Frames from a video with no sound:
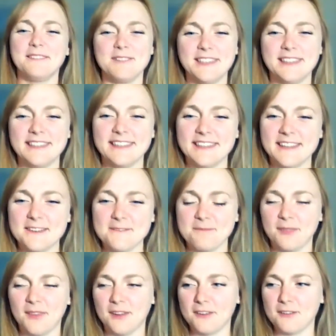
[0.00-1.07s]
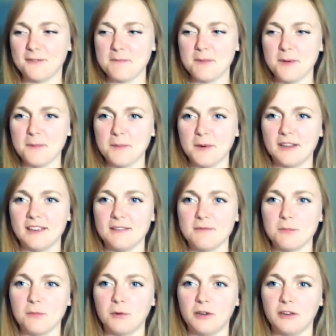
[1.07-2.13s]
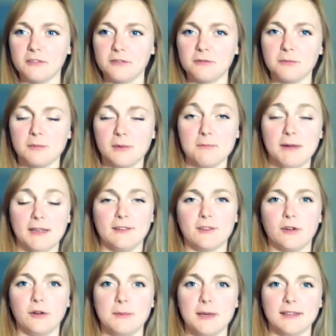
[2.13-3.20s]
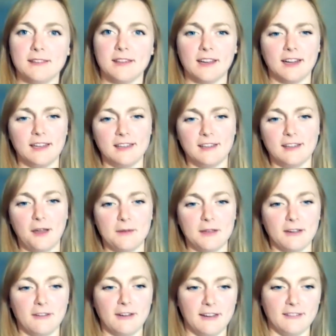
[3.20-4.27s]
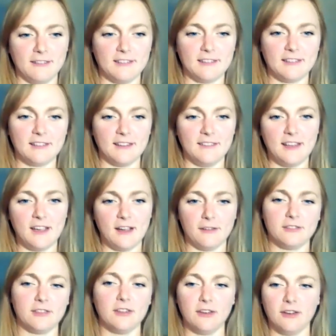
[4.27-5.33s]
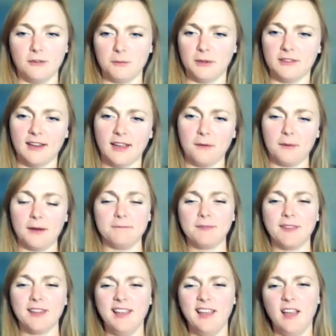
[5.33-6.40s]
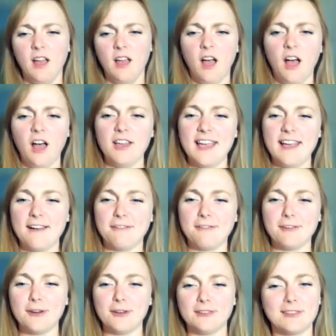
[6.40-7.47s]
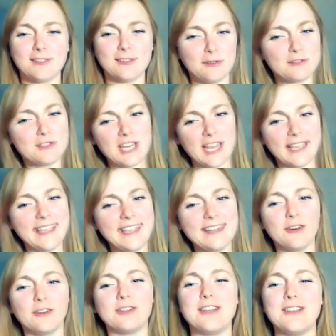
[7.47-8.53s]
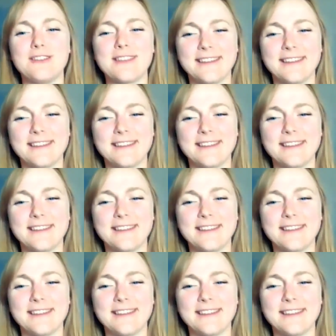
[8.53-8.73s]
I remember one of my mentor basically coming around in the afternoon one day and went, oh yeah, I forgot to sort of check in on you.